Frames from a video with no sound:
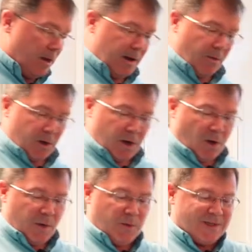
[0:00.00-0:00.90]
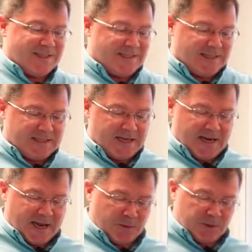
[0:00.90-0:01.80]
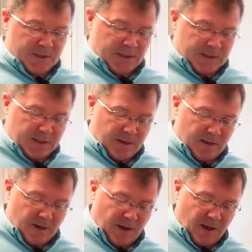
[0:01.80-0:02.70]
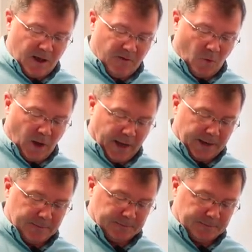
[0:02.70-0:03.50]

Now we're going to go in with 16 ounces of wine.